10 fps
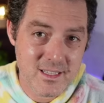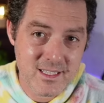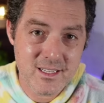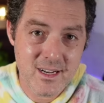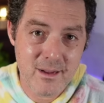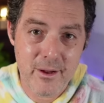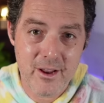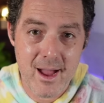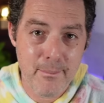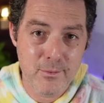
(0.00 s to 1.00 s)
let's talk
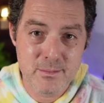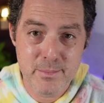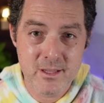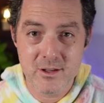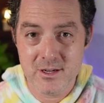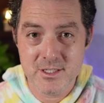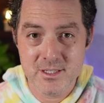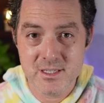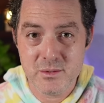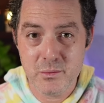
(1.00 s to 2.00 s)
about Apple's big
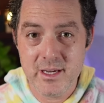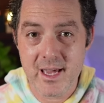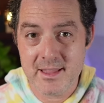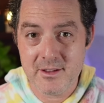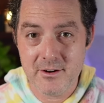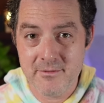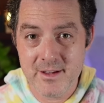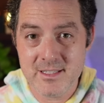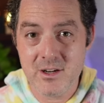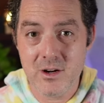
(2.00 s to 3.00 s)
launches this week at their
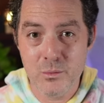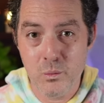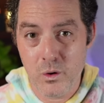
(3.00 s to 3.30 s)
event called